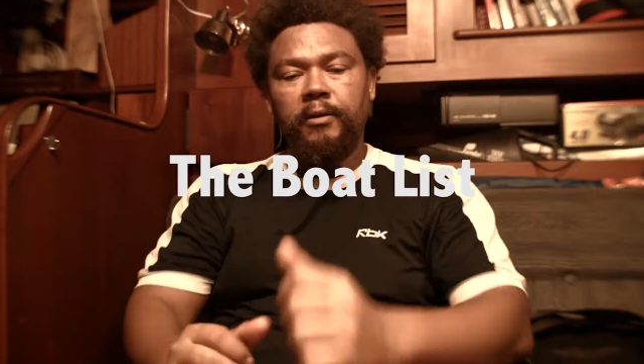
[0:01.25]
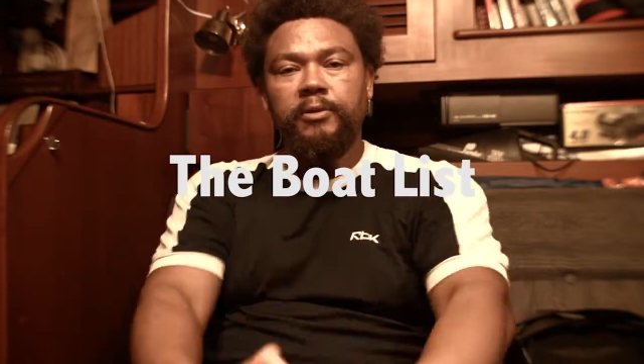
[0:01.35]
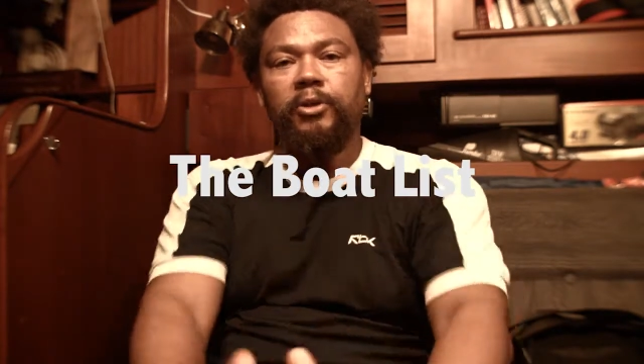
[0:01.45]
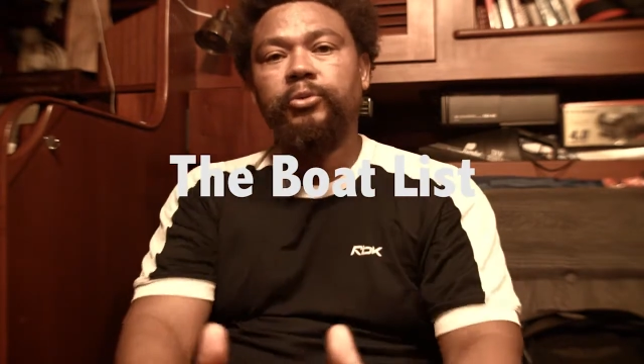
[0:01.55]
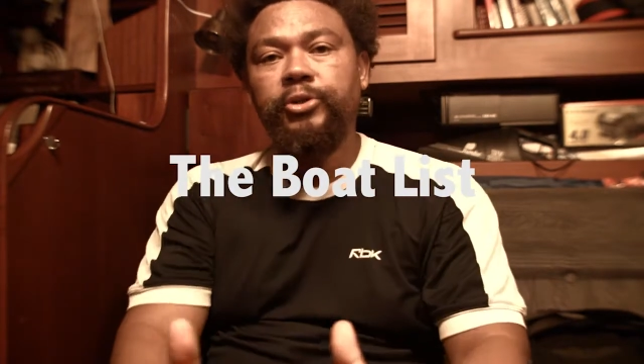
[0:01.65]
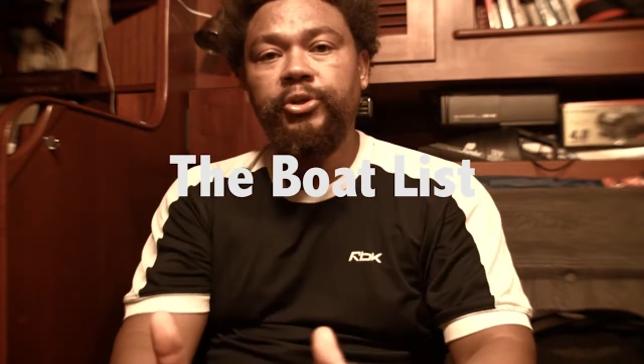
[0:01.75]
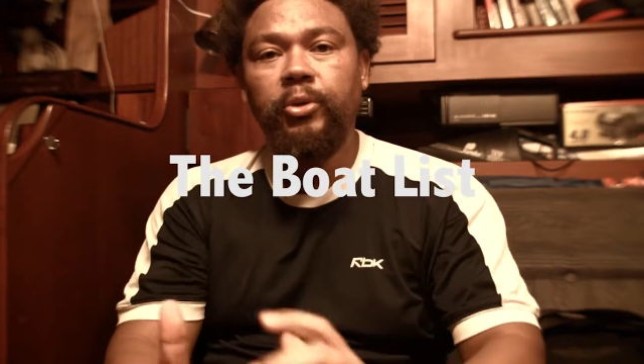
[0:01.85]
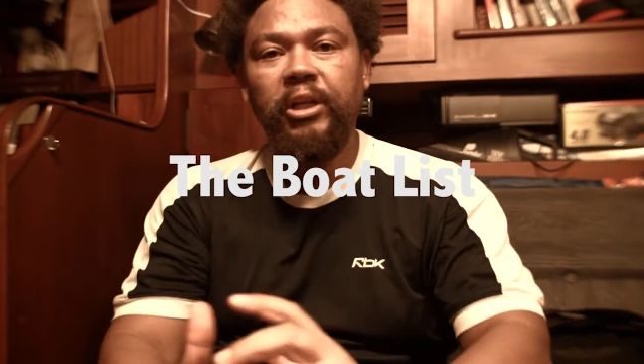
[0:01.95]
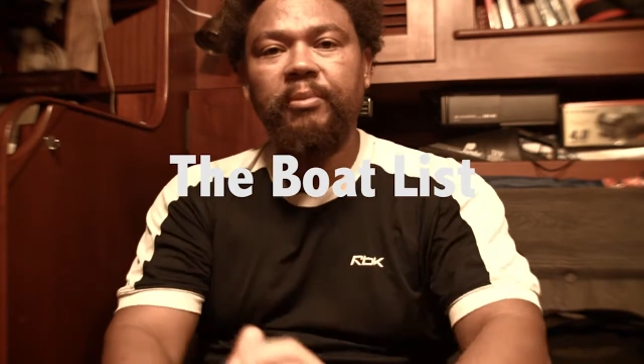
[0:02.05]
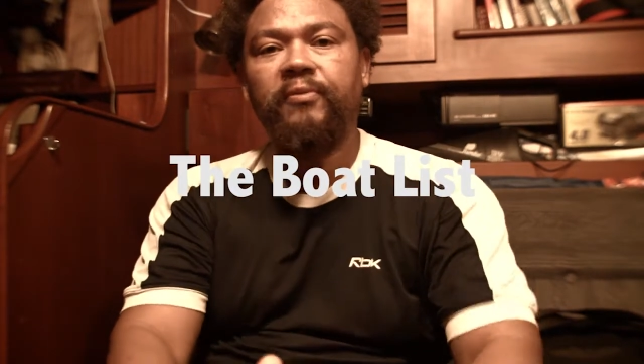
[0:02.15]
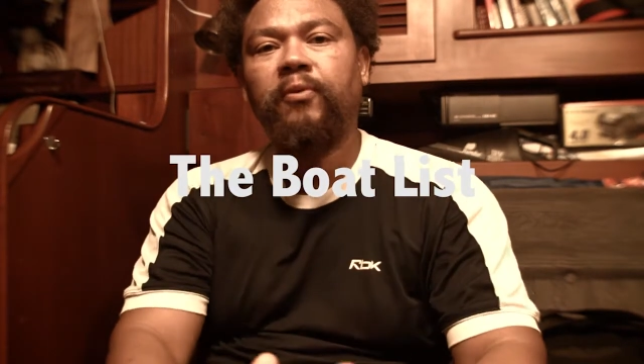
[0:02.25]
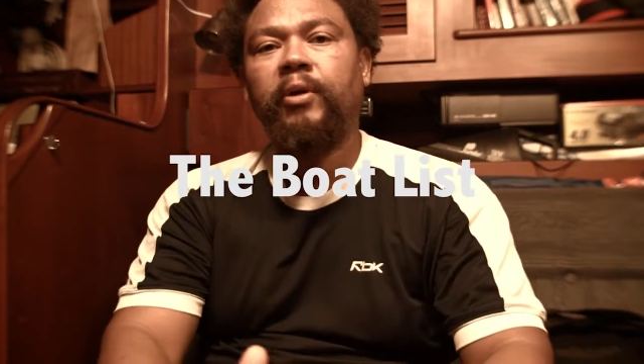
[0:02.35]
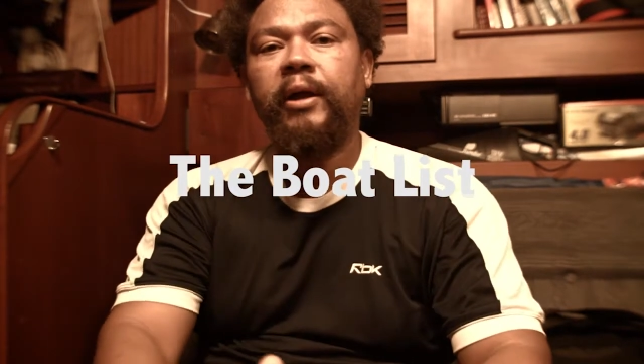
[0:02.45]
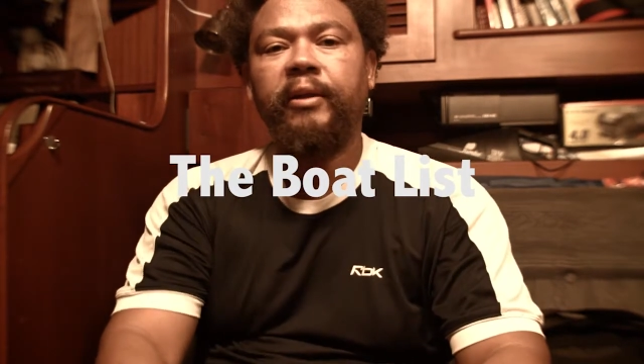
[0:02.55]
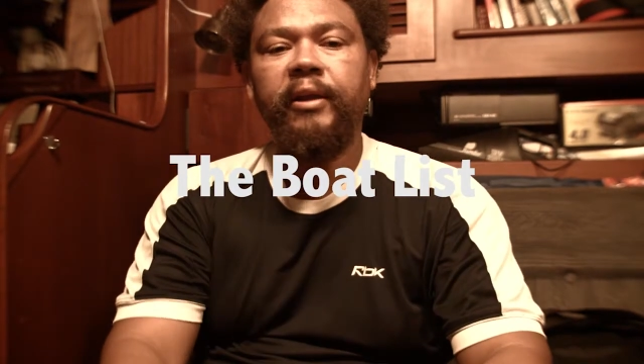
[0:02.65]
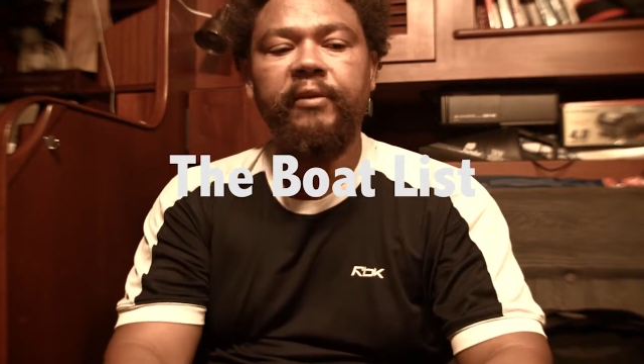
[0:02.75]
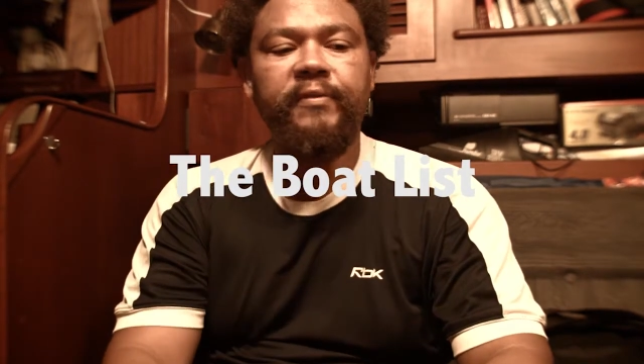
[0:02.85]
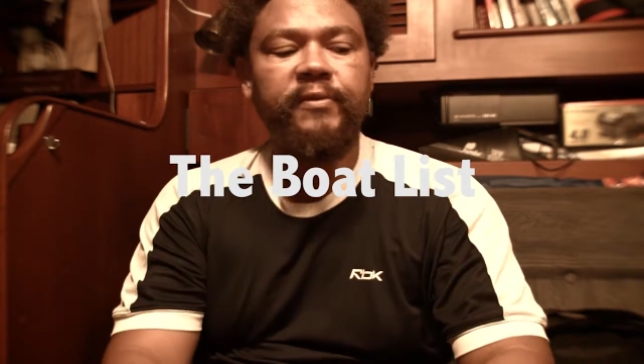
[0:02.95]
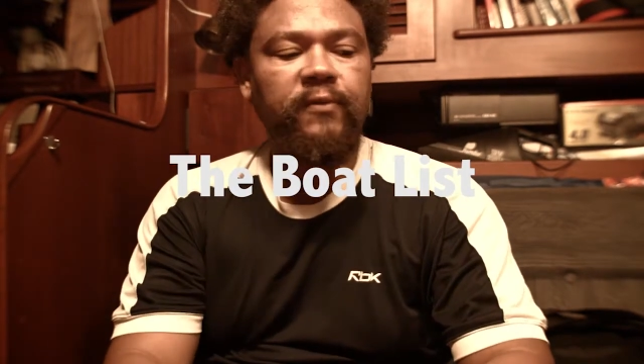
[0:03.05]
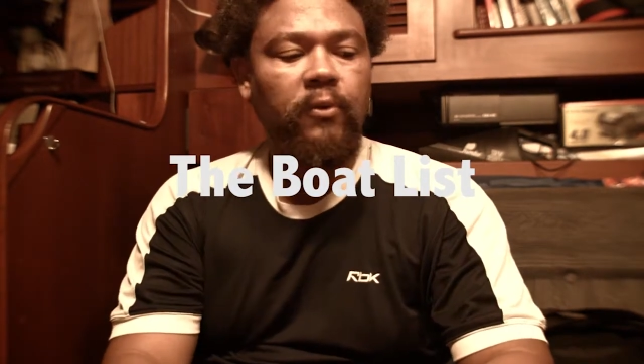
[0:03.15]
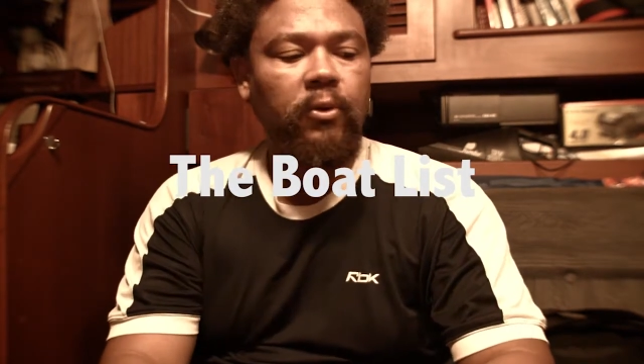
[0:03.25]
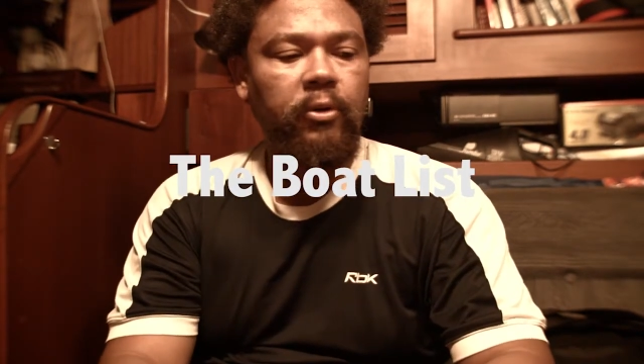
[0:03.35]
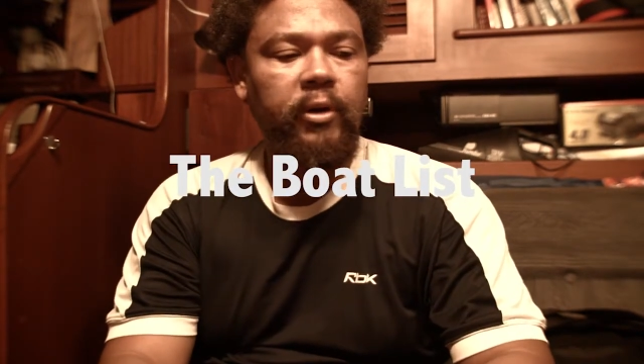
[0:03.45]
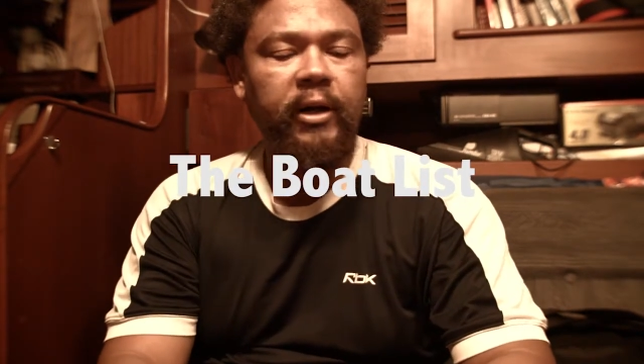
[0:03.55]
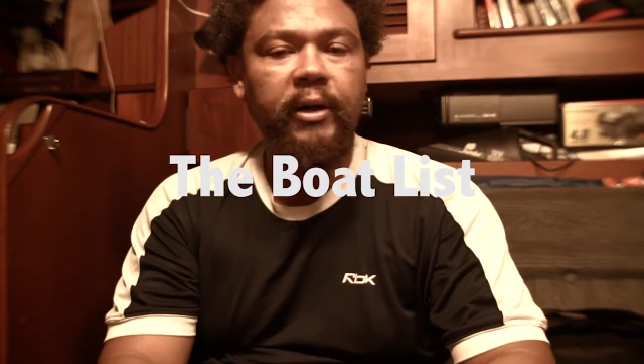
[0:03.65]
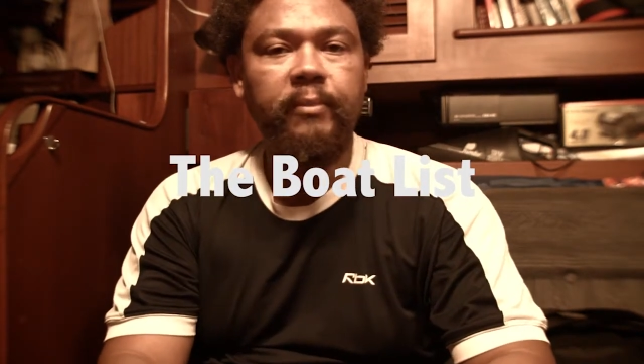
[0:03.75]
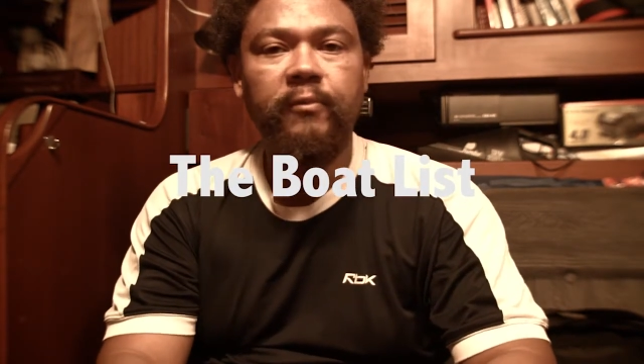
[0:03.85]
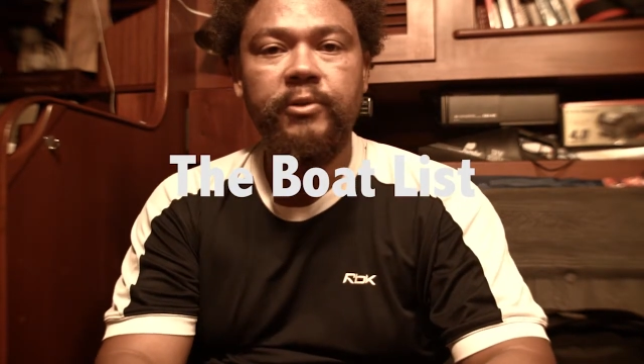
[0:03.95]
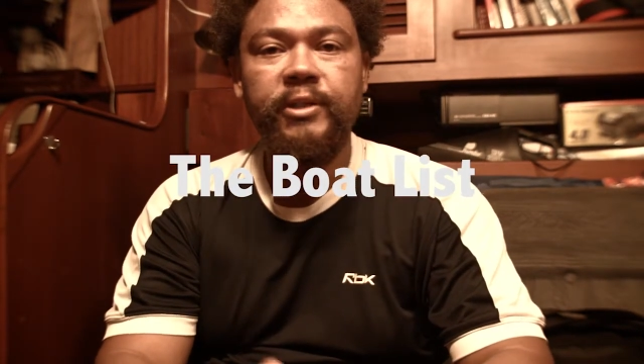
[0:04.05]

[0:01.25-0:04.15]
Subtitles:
So shortly before I left for